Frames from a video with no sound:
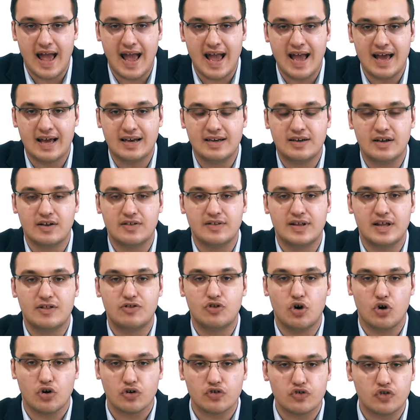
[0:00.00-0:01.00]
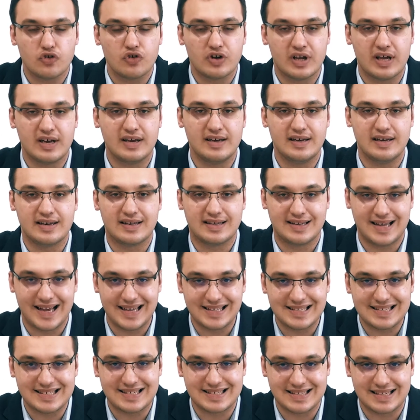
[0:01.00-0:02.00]
And the doctor can
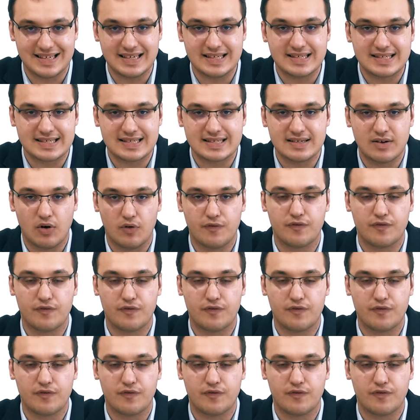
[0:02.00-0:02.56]
test this,